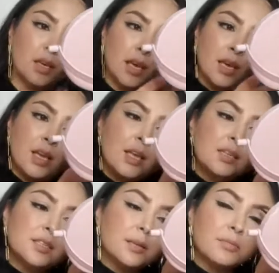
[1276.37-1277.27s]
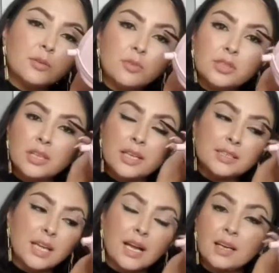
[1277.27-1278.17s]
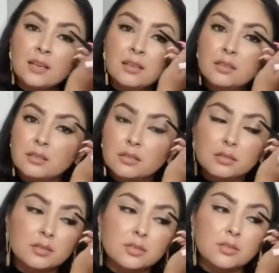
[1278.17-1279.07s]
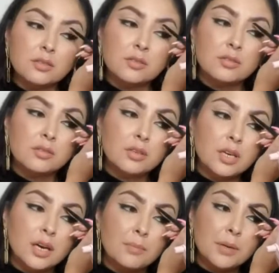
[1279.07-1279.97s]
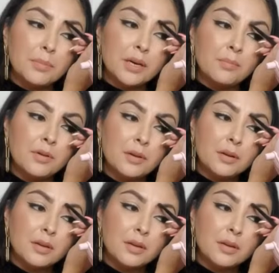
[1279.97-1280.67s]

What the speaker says: Okay? Same thing with the next eye. So up, up, up.